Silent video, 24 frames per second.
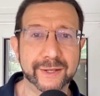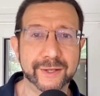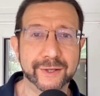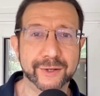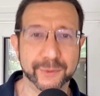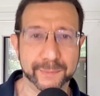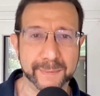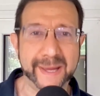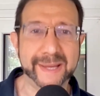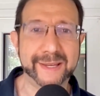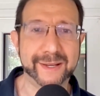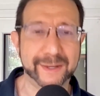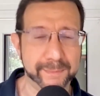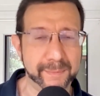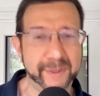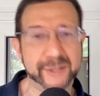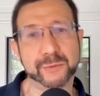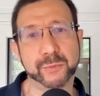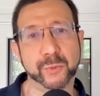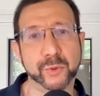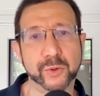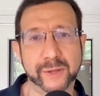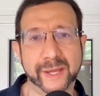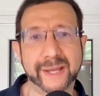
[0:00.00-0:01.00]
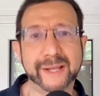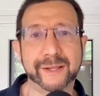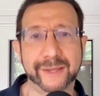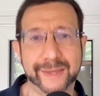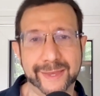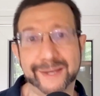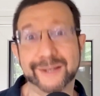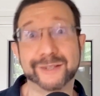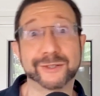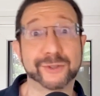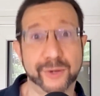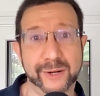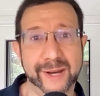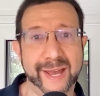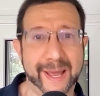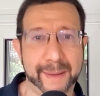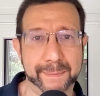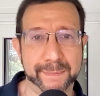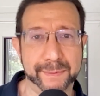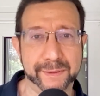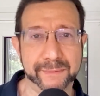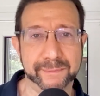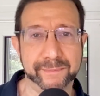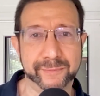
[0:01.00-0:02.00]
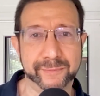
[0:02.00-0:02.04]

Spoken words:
you're making it much more likely that it's going to happen,